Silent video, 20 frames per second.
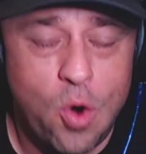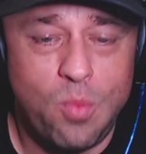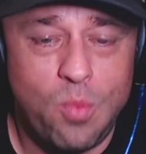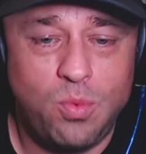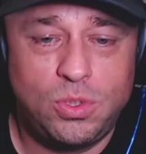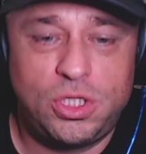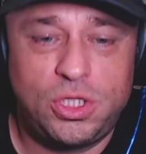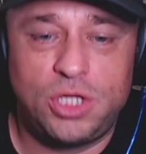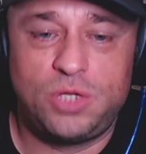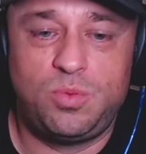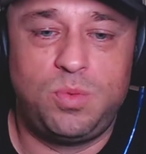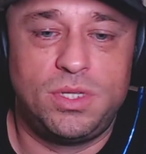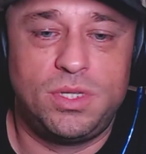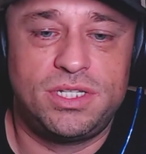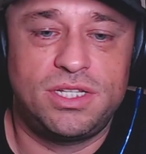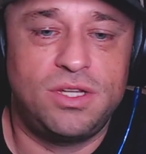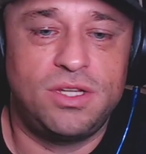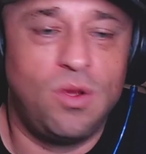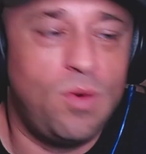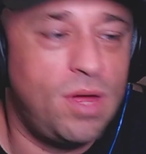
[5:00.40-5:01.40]
just what's
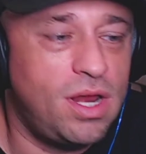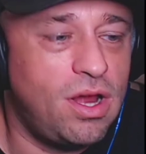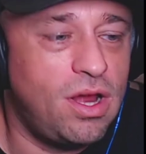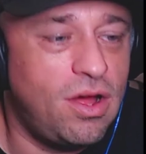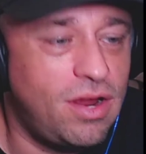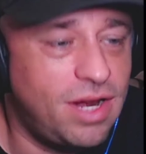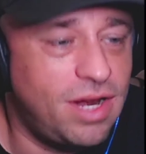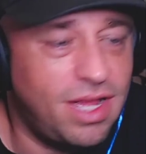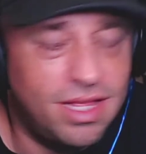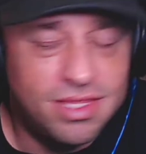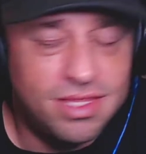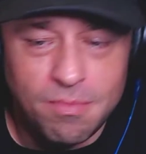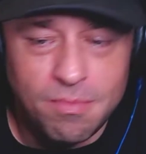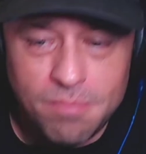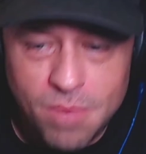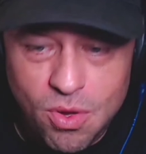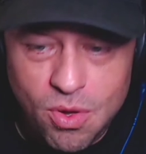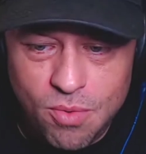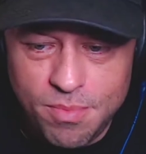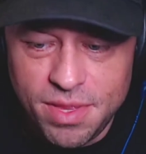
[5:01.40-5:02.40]
going on at the
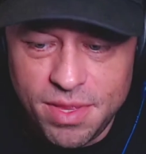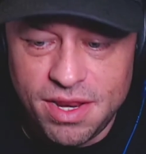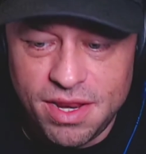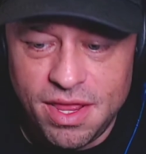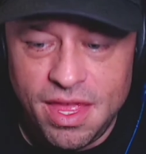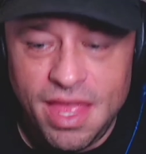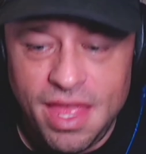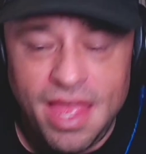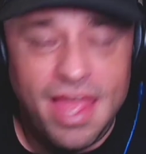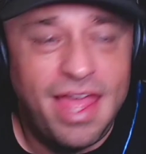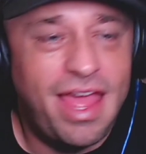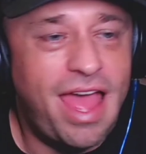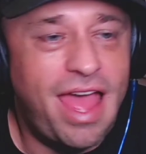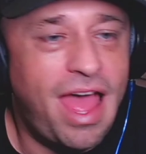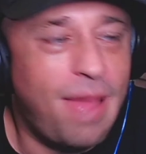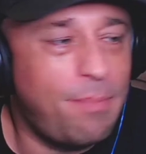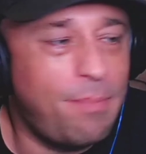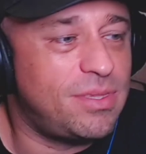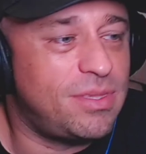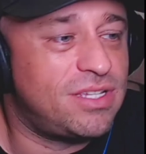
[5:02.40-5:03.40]
moment. It
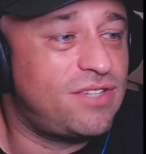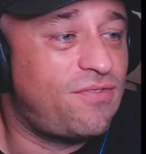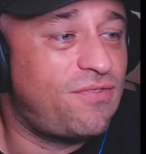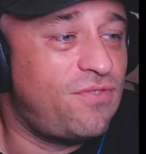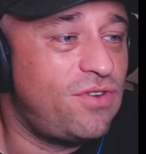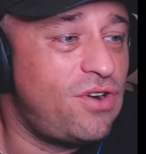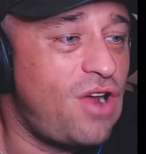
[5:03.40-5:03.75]
happens for